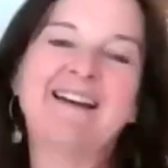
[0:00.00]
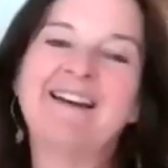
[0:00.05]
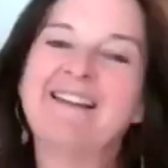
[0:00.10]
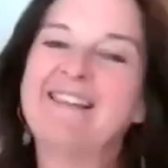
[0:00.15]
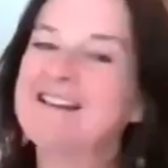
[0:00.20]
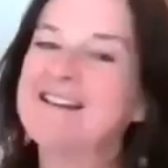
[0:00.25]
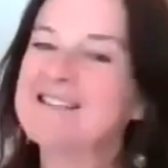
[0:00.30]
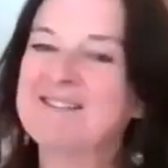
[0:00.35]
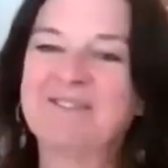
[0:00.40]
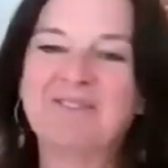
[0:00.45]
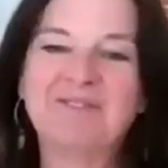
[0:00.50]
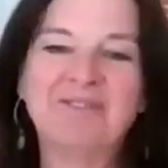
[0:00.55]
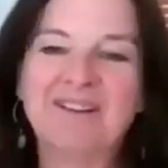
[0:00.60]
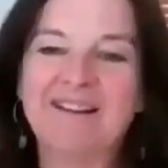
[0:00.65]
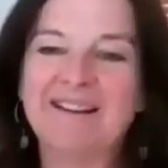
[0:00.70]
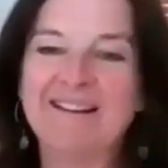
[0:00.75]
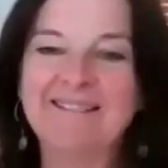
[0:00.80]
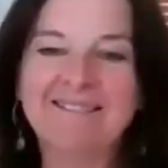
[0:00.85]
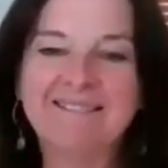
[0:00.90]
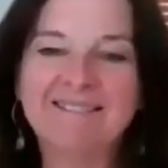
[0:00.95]
That's all
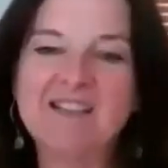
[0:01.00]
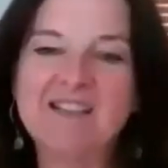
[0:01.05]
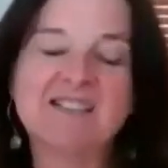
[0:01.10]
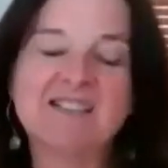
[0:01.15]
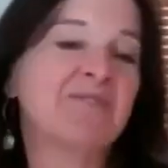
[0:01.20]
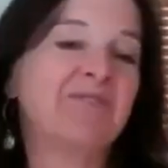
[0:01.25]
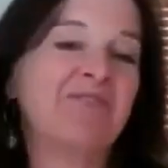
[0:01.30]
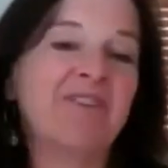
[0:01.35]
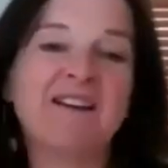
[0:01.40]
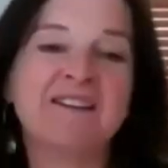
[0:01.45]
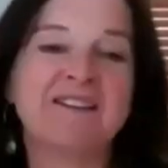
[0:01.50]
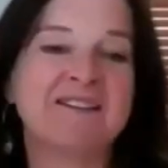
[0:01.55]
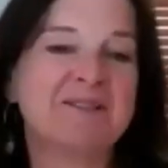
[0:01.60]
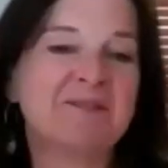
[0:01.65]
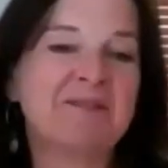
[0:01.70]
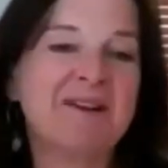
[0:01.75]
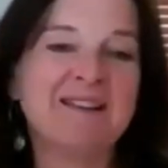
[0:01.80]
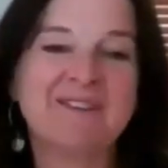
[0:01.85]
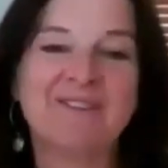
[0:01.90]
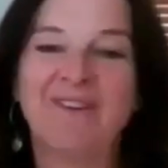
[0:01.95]
fine. Just the front
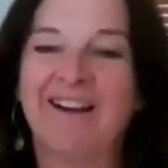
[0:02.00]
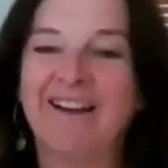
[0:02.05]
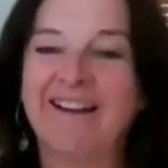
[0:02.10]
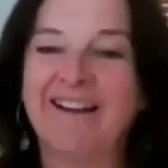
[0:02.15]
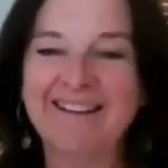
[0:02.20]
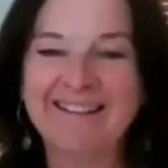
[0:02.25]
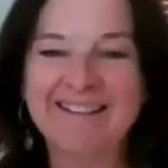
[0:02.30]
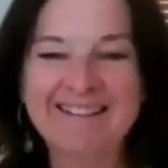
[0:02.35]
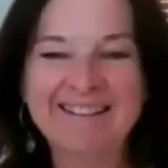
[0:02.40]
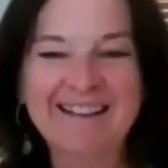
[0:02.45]
as well is fine.